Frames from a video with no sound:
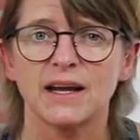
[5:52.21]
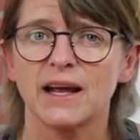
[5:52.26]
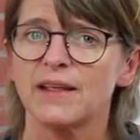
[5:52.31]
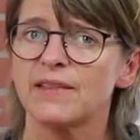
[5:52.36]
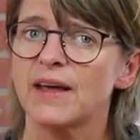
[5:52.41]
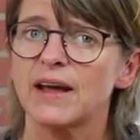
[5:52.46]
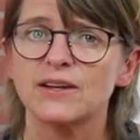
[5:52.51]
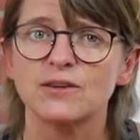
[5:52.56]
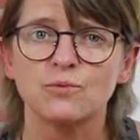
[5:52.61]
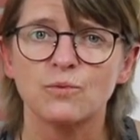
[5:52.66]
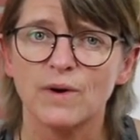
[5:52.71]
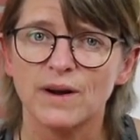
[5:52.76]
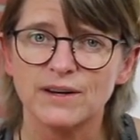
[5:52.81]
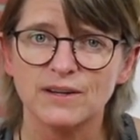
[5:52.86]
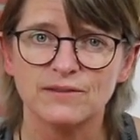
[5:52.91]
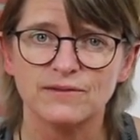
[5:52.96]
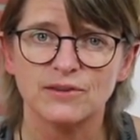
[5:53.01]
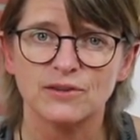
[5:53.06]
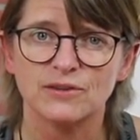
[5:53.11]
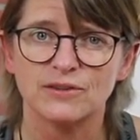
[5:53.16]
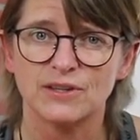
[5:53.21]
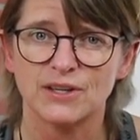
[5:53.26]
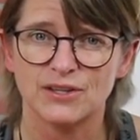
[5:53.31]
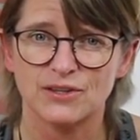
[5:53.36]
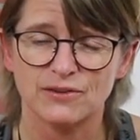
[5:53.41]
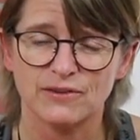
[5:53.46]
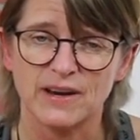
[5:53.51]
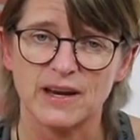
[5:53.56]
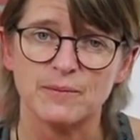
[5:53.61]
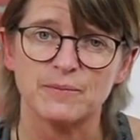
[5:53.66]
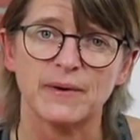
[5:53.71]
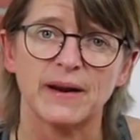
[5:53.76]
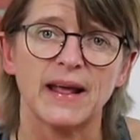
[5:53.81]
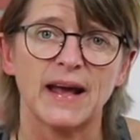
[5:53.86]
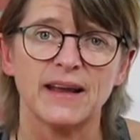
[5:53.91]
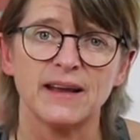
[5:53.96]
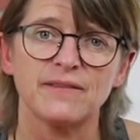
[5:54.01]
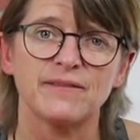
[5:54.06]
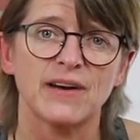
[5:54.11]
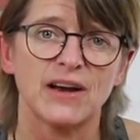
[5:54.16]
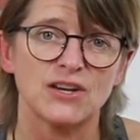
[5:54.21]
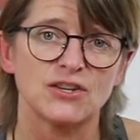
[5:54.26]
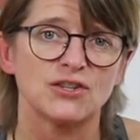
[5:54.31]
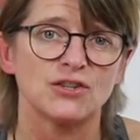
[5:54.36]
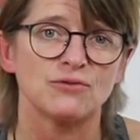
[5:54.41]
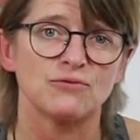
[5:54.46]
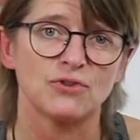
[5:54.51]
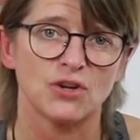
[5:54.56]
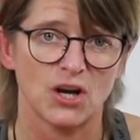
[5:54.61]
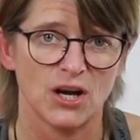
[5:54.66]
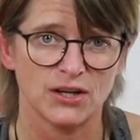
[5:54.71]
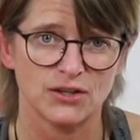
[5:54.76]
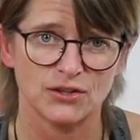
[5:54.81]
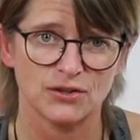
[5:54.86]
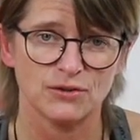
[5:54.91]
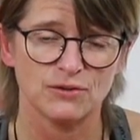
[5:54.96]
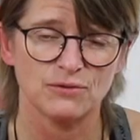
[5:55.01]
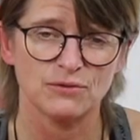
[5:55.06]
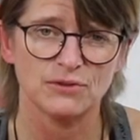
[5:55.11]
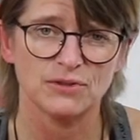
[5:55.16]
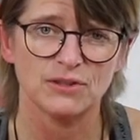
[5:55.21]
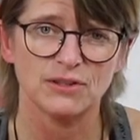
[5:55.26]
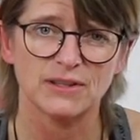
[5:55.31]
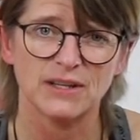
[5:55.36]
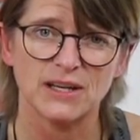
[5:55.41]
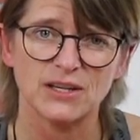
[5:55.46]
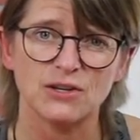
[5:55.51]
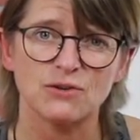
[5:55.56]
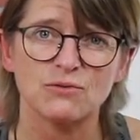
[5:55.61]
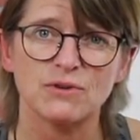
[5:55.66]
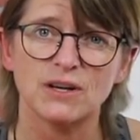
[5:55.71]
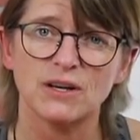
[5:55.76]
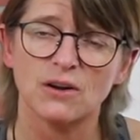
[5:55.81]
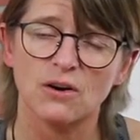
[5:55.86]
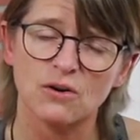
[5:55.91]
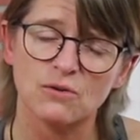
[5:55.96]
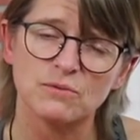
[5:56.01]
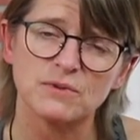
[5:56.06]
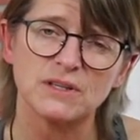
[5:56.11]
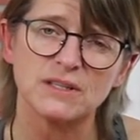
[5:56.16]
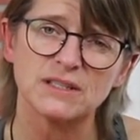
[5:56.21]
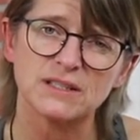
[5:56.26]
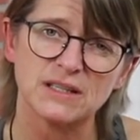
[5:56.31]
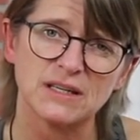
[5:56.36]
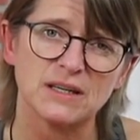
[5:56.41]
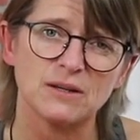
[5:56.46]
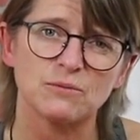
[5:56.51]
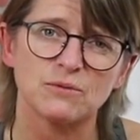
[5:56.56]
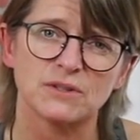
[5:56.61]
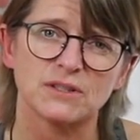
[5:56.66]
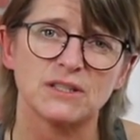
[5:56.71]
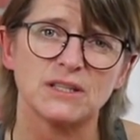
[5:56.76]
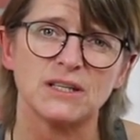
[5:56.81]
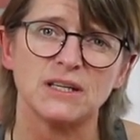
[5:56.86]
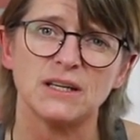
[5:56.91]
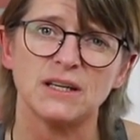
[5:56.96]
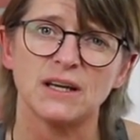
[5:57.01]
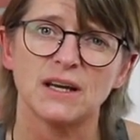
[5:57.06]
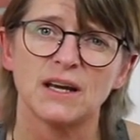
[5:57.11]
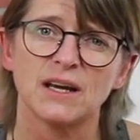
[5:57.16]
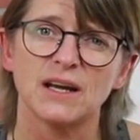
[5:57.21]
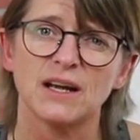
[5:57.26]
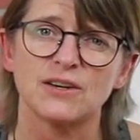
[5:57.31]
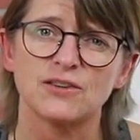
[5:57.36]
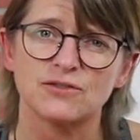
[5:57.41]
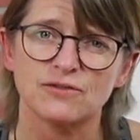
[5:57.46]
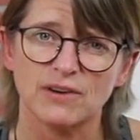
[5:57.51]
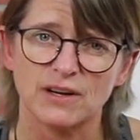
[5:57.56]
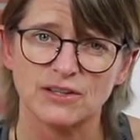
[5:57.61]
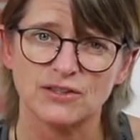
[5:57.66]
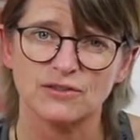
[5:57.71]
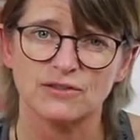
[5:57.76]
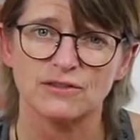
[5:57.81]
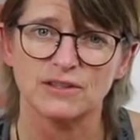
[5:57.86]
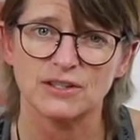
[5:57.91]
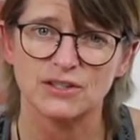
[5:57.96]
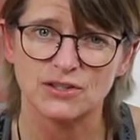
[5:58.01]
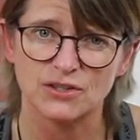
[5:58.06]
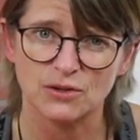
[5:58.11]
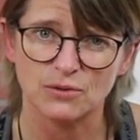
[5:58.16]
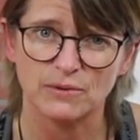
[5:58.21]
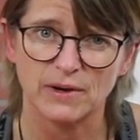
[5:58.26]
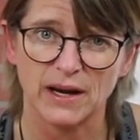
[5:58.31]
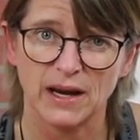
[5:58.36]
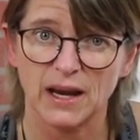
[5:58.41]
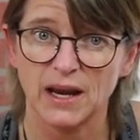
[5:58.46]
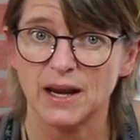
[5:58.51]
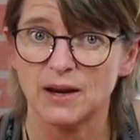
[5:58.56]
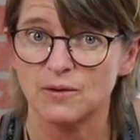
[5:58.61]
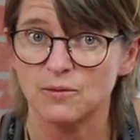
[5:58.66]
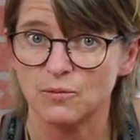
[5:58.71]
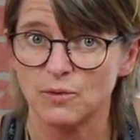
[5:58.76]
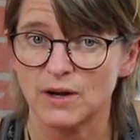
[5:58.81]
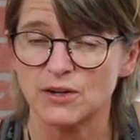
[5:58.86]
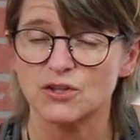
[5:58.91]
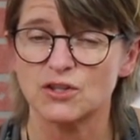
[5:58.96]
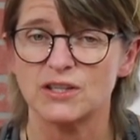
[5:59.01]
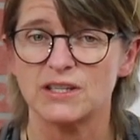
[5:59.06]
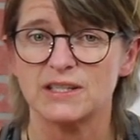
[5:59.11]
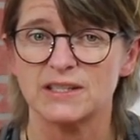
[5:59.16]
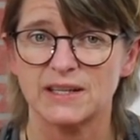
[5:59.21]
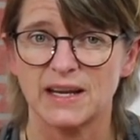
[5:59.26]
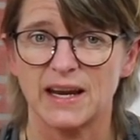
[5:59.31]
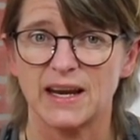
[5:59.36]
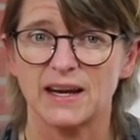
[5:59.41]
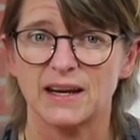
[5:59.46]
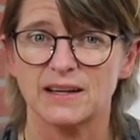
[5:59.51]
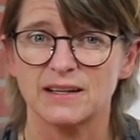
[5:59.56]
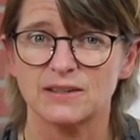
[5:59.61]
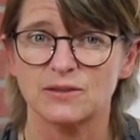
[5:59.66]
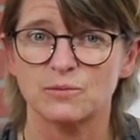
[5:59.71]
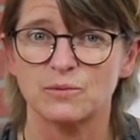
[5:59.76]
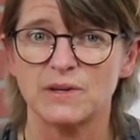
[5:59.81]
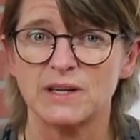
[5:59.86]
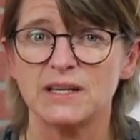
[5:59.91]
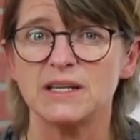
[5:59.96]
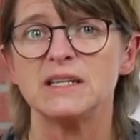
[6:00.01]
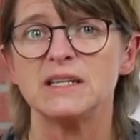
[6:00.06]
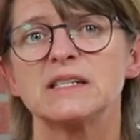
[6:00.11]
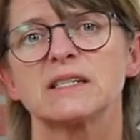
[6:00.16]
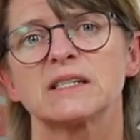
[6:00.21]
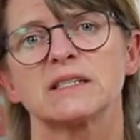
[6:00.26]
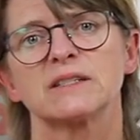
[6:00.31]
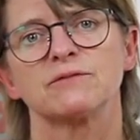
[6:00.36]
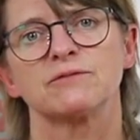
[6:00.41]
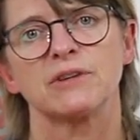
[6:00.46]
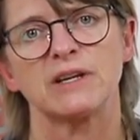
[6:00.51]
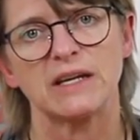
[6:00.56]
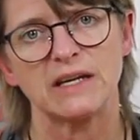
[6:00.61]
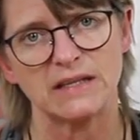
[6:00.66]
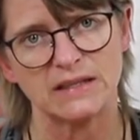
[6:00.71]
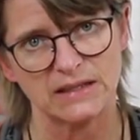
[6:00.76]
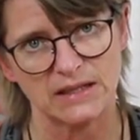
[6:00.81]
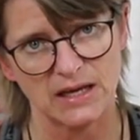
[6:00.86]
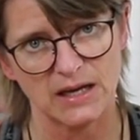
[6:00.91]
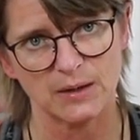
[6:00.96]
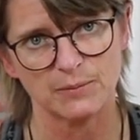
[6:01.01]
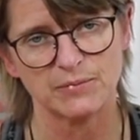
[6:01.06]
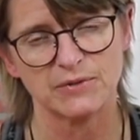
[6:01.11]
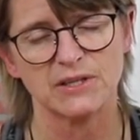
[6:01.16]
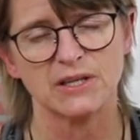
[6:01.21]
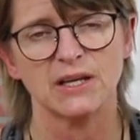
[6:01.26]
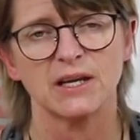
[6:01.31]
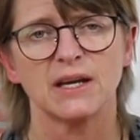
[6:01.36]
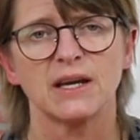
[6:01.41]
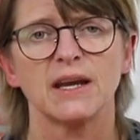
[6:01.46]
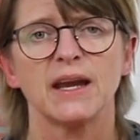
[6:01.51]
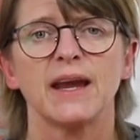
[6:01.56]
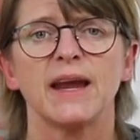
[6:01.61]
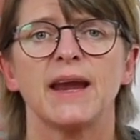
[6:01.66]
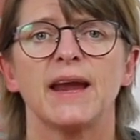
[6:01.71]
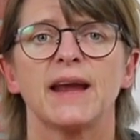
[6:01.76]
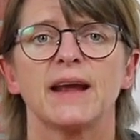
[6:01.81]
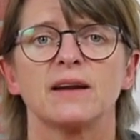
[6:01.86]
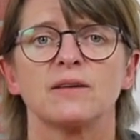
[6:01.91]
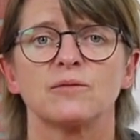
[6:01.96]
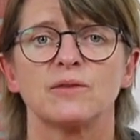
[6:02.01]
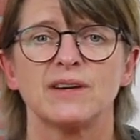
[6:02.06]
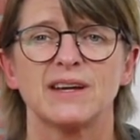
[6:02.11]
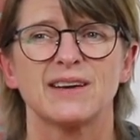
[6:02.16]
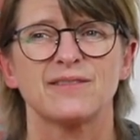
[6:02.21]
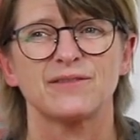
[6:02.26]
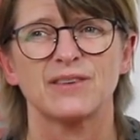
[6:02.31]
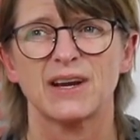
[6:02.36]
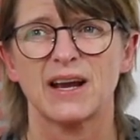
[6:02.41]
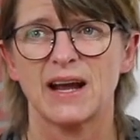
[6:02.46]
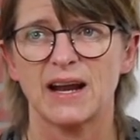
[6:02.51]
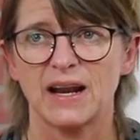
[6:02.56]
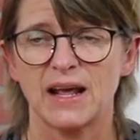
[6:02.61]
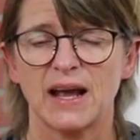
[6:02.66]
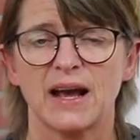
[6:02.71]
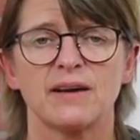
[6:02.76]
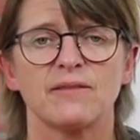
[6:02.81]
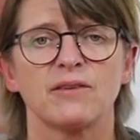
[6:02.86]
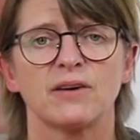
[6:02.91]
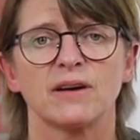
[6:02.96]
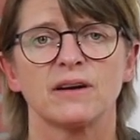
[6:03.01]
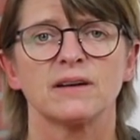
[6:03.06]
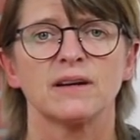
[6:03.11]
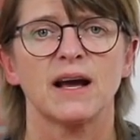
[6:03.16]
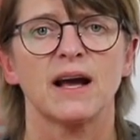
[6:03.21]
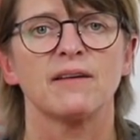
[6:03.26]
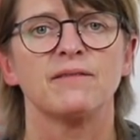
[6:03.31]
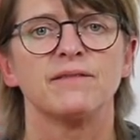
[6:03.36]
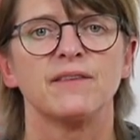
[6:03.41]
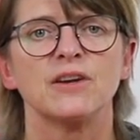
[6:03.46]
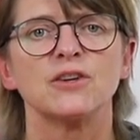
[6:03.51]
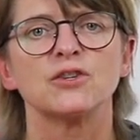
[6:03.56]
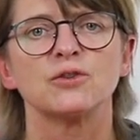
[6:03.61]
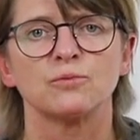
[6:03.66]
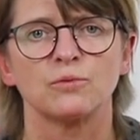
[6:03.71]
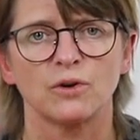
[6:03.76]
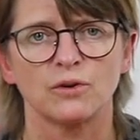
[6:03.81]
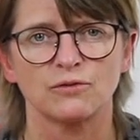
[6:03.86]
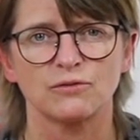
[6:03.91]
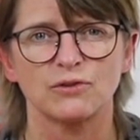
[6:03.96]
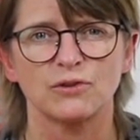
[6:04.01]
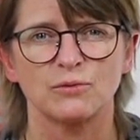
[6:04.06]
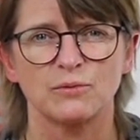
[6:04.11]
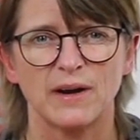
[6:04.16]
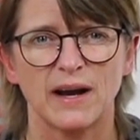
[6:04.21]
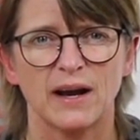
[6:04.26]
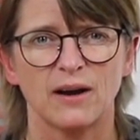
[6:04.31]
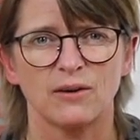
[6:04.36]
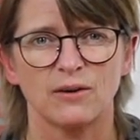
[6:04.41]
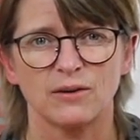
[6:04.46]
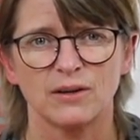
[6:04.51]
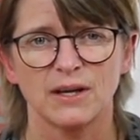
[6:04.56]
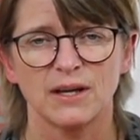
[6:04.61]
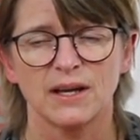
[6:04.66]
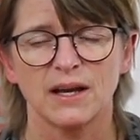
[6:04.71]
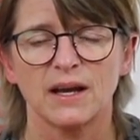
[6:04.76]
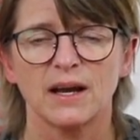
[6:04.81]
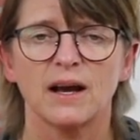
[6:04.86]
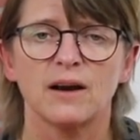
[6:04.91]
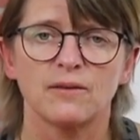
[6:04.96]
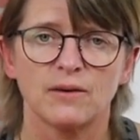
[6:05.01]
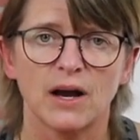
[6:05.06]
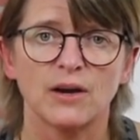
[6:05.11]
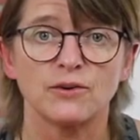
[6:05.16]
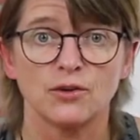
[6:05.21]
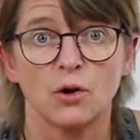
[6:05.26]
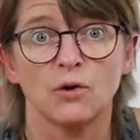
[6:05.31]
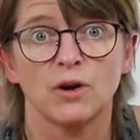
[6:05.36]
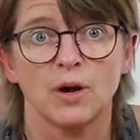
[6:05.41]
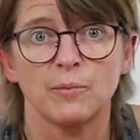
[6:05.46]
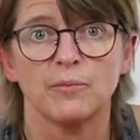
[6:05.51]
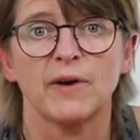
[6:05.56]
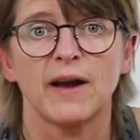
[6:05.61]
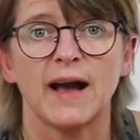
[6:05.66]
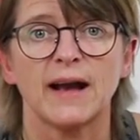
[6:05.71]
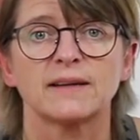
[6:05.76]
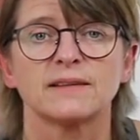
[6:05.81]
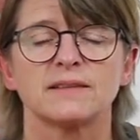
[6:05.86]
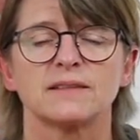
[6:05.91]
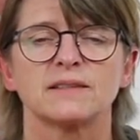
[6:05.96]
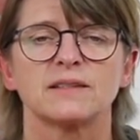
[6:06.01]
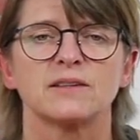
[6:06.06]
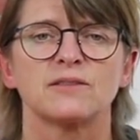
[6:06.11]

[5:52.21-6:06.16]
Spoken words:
that's wonderful and it's great, but I advise you not to, so that you can always see what the instructor is doing and what she's saying, because need to read lips and we have to kind of have a visual to our yoga practice.